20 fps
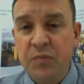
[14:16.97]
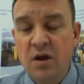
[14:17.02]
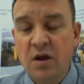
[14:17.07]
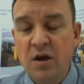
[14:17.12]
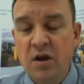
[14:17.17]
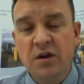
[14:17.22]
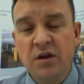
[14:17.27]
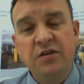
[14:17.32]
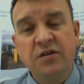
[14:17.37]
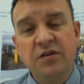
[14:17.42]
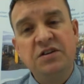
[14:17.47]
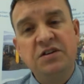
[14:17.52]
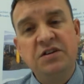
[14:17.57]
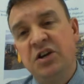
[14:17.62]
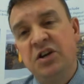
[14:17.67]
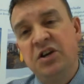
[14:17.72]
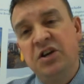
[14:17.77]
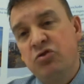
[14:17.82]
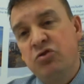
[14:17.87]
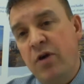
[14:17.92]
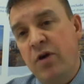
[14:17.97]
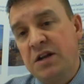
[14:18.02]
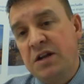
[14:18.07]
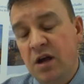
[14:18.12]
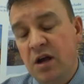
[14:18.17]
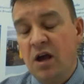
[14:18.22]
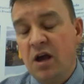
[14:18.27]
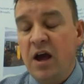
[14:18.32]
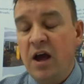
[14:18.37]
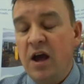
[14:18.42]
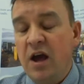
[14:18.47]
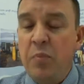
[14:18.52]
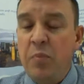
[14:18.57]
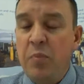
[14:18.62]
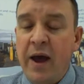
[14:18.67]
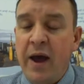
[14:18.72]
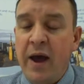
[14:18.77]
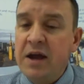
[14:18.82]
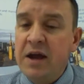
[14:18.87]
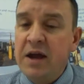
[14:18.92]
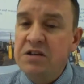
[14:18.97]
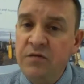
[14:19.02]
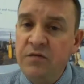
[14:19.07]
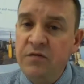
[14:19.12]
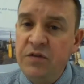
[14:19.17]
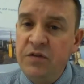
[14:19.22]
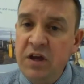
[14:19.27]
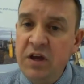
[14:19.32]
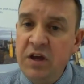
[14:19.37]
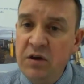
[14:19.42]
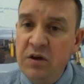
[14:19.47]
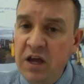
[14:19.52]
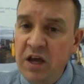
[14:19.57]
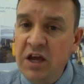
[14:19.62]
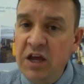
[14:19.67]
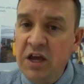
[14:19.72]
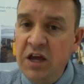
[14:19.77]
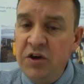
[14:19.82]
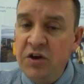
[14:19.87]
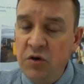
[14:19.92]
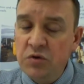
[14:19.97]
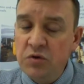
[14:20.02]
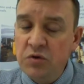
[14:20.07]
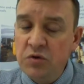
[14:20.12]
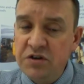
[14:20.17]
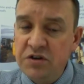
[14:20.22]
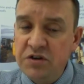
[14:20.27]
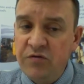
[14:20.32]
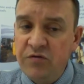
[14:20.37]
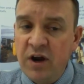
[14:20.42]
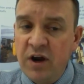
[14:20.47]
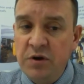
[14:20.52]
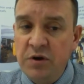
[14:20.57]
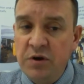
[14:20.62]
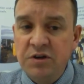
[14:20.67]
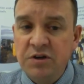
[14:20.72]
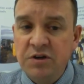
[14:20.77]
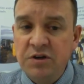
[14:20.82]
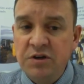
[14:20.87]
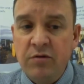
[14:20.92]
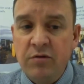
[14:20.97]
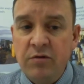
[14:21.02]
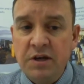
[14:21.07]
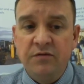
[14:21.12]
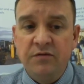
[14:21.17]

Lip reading: This is a direct impact of the EU Water Framework Directive.